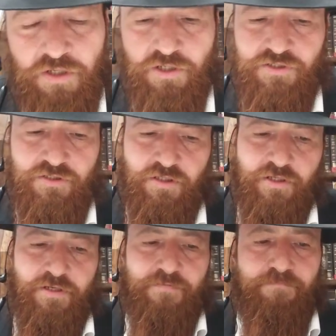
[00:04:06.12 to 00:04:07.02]
years in the
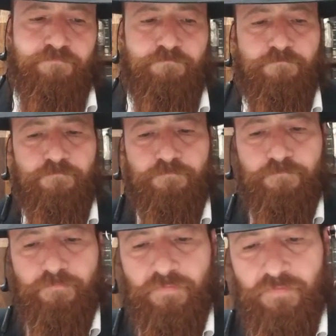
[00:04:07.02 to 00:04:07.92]
land.
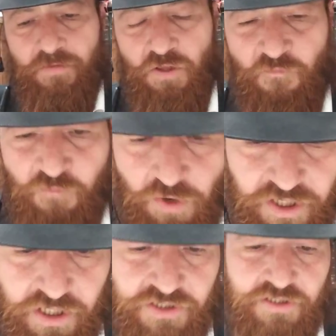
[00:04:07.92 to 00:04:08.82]
Another
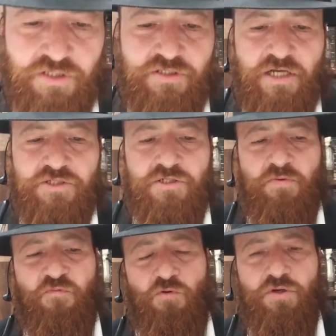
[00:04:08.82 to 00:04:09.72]
40 years in the
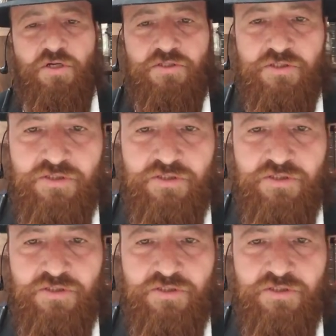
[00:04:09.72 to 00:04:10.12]
desert before you get to